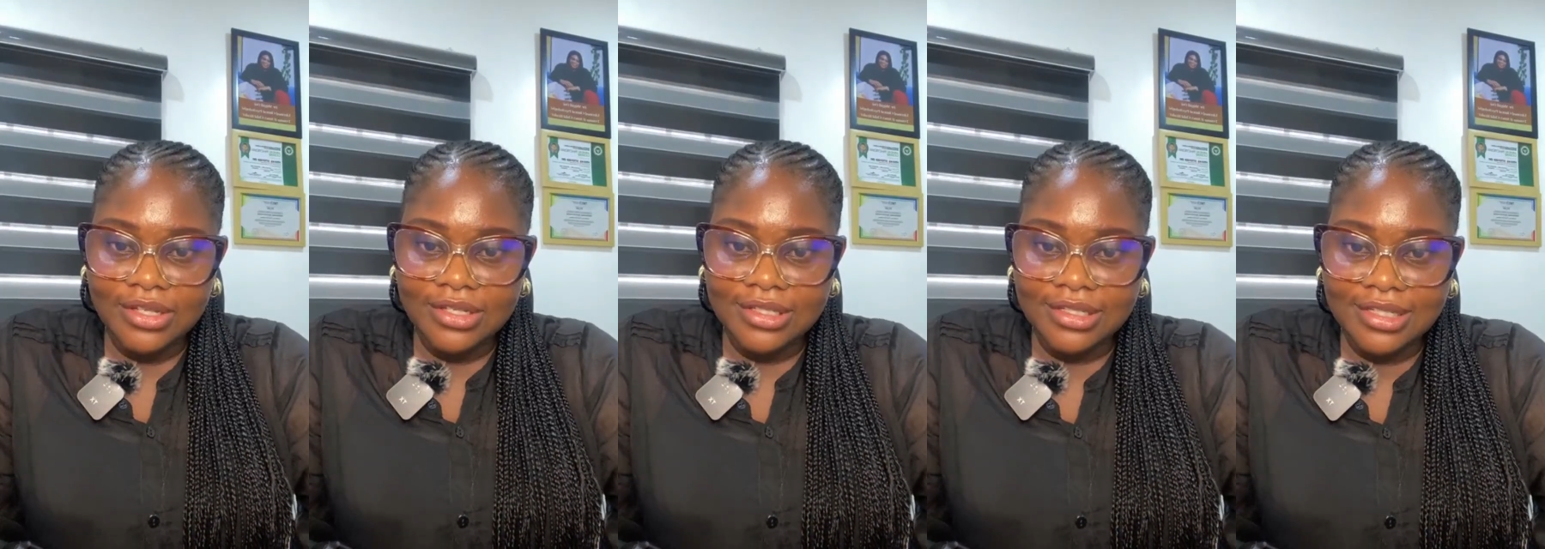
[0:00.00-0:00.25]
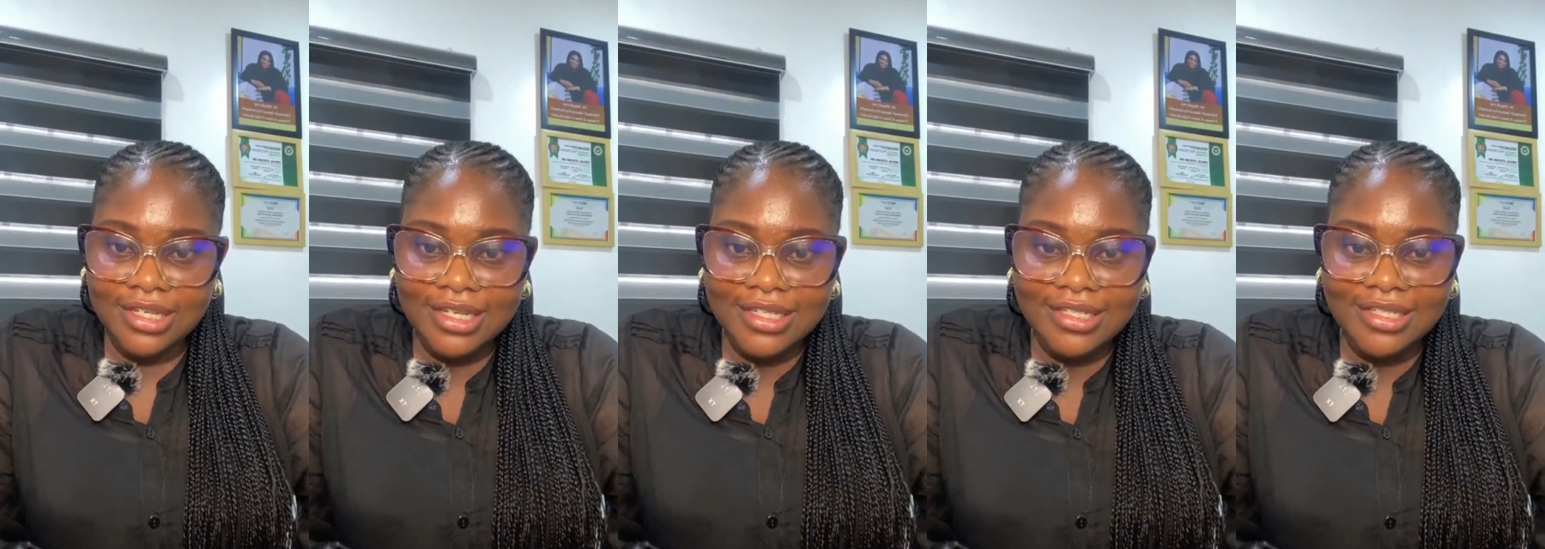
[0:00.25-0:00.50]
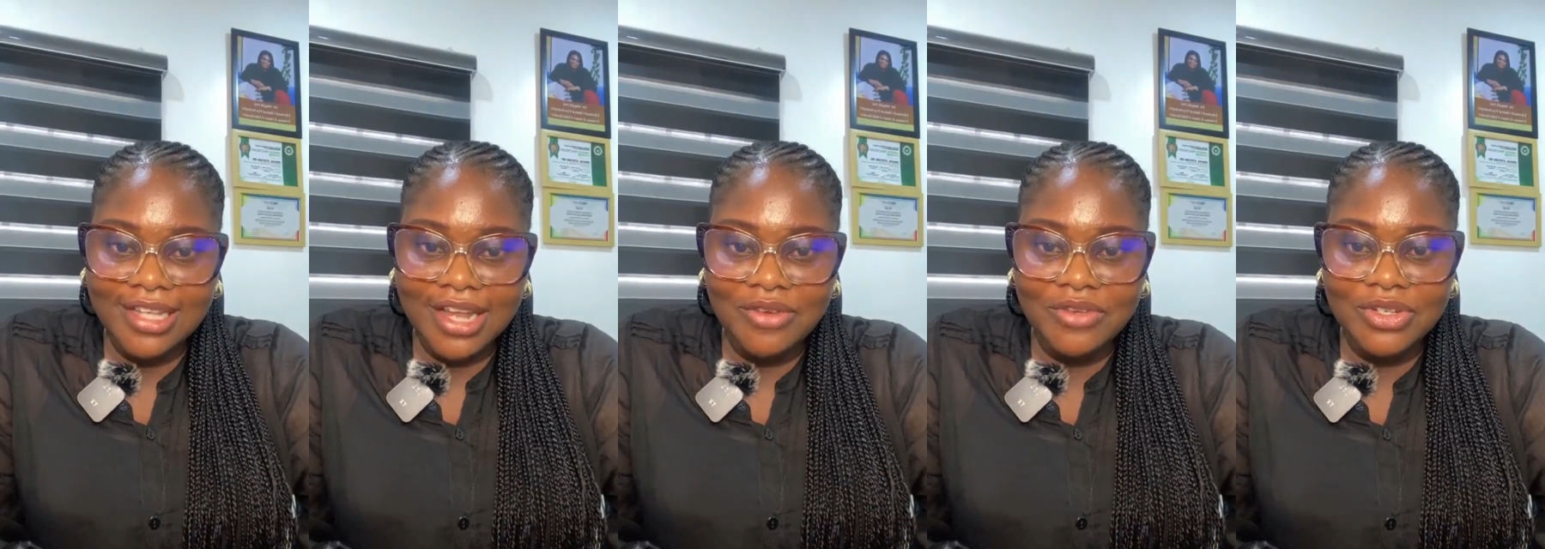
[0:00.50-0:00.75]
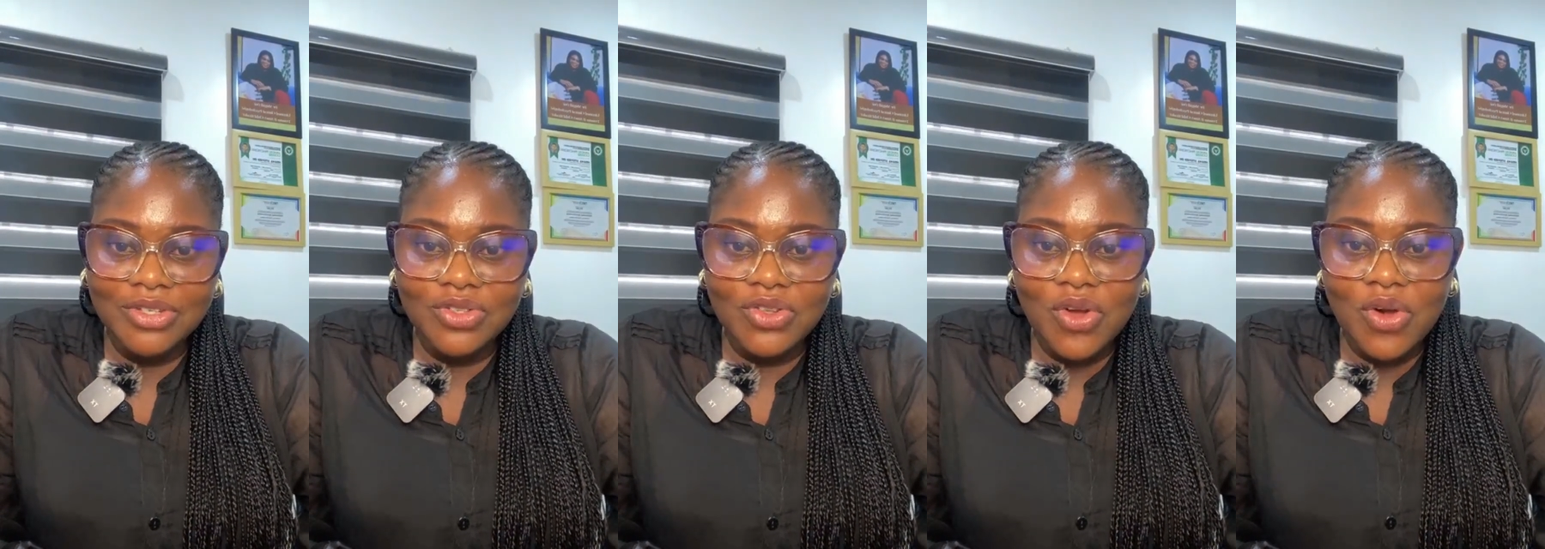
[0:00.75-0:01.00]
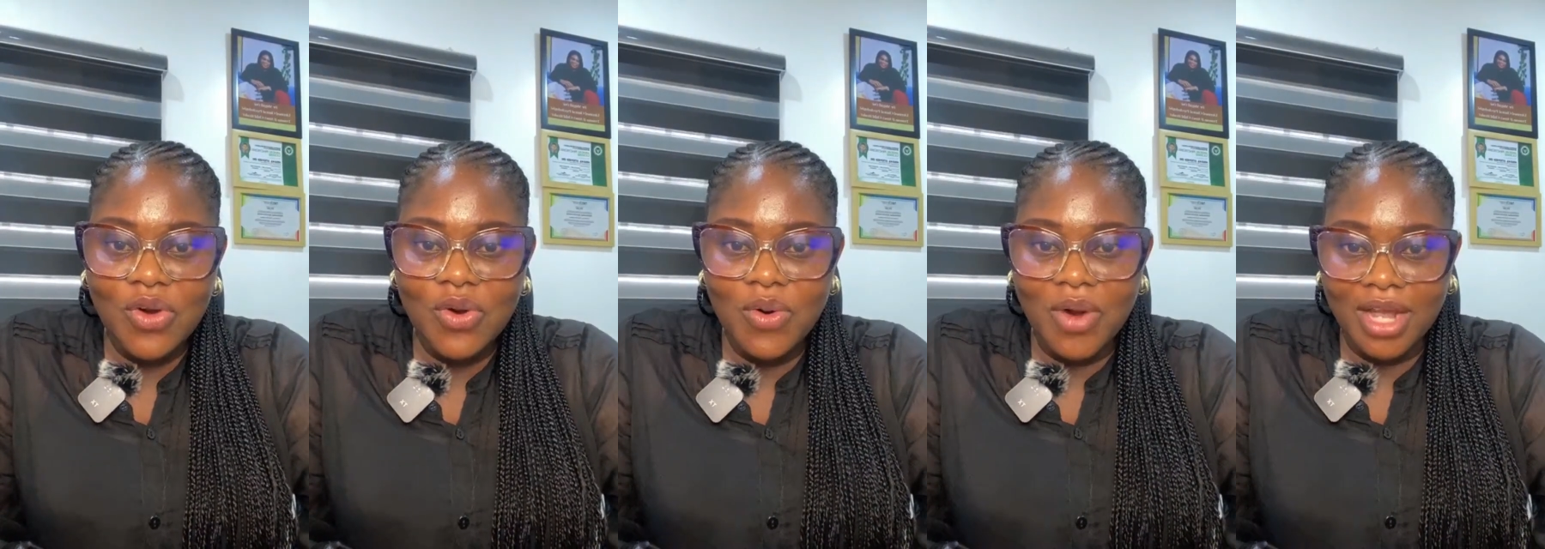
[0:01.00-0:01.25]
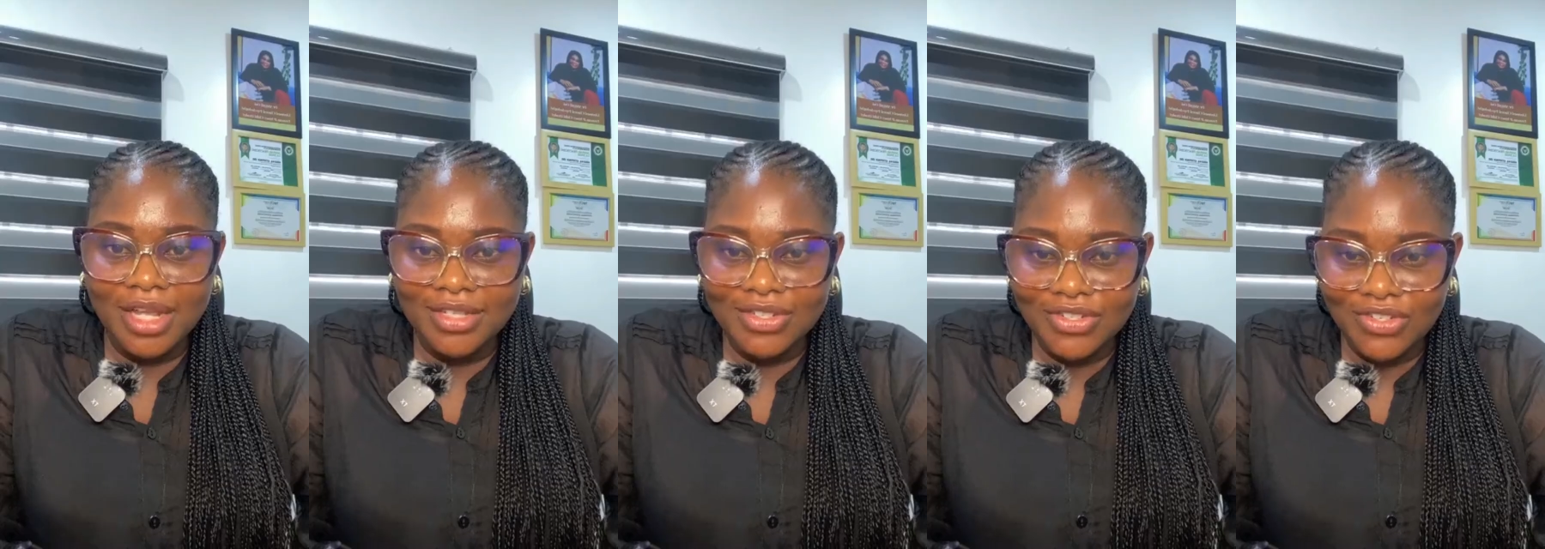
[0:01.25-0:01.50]
Since there is no
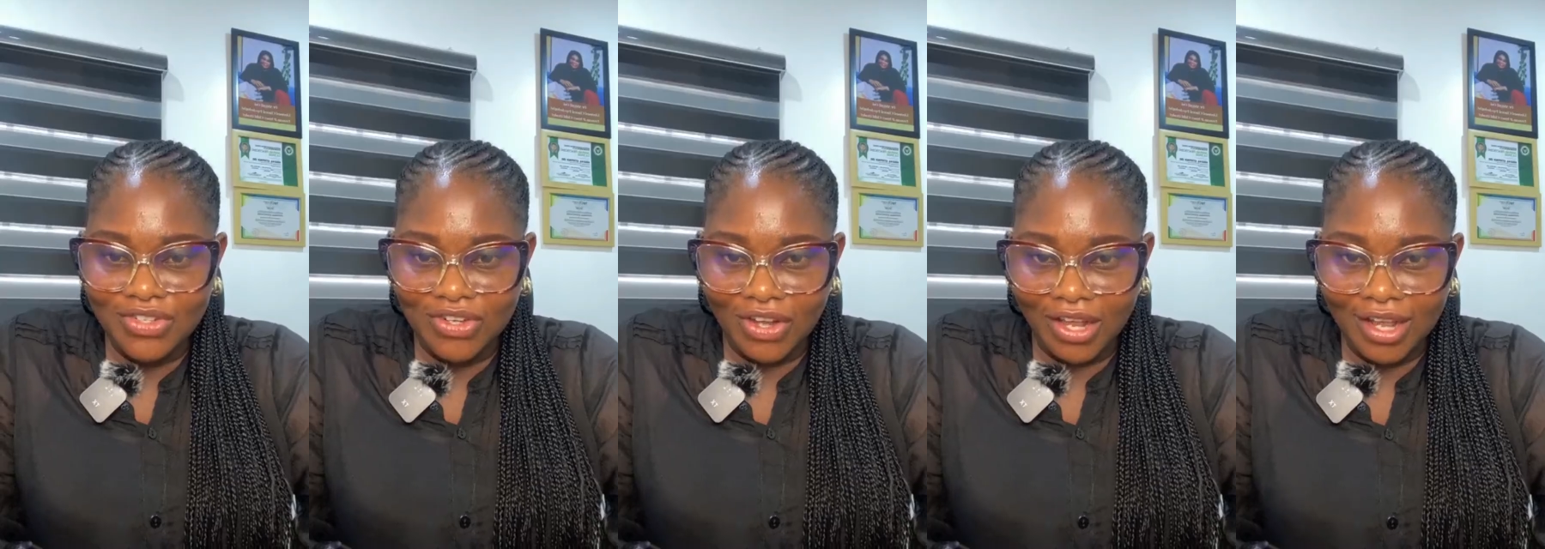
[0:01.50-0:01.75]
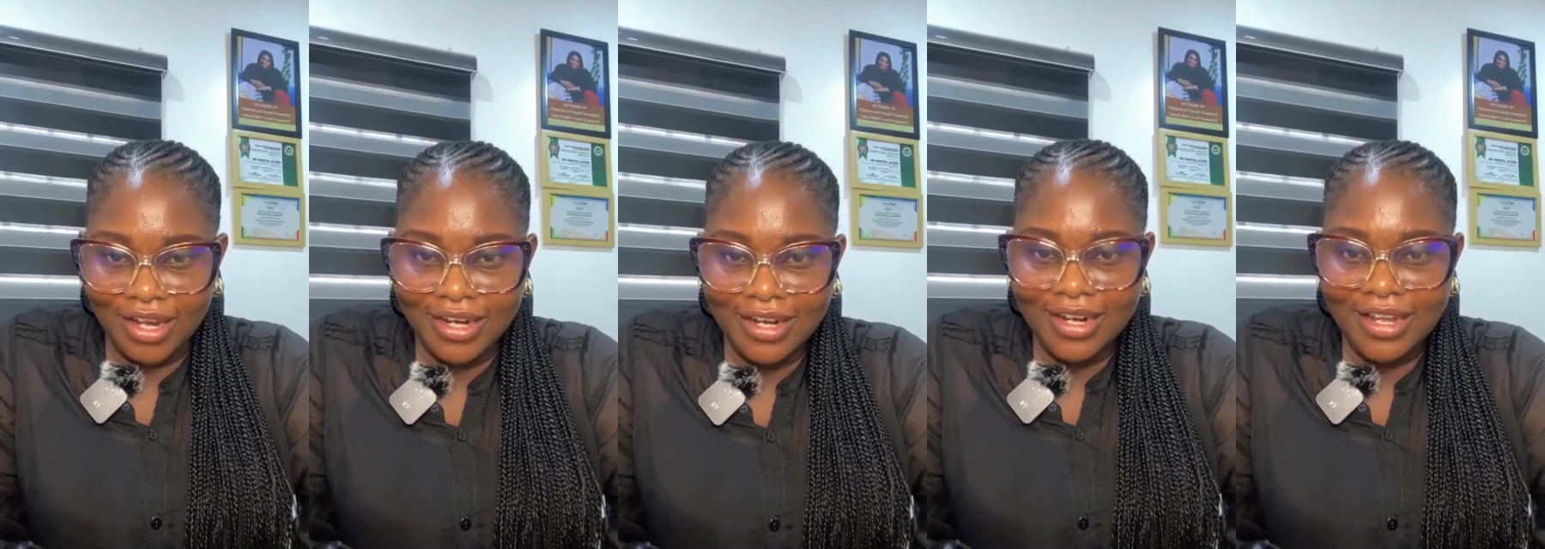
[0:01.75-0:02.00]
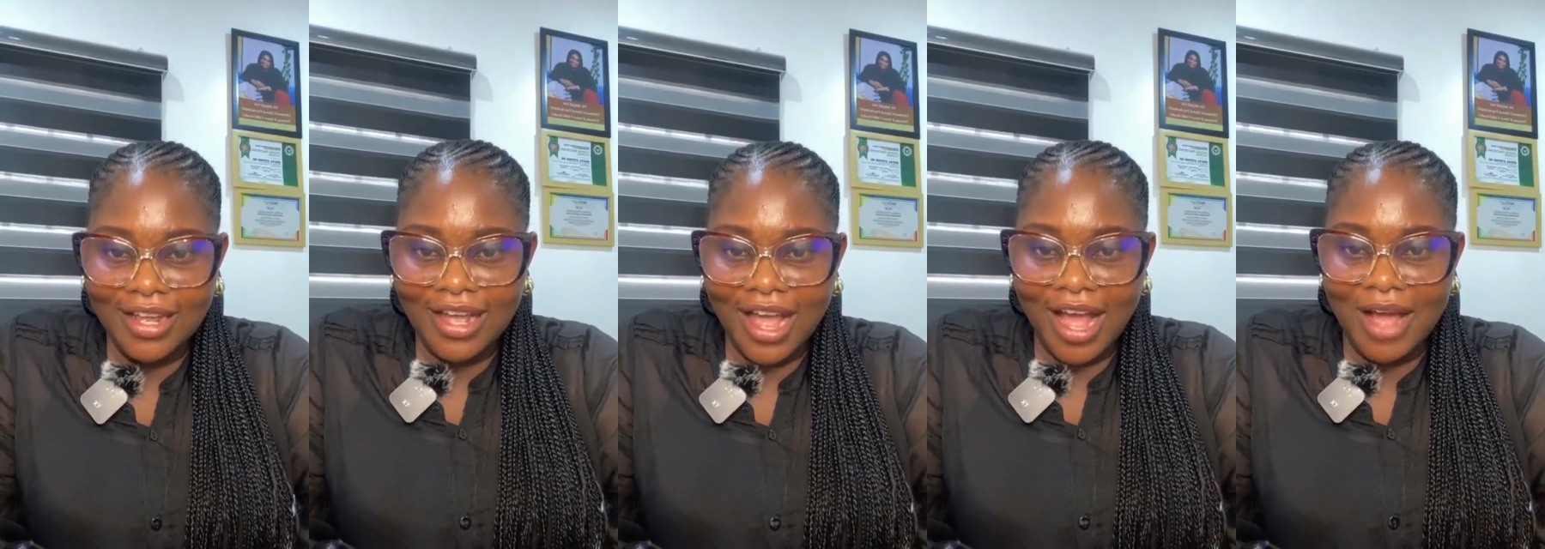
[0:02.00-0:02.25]
question,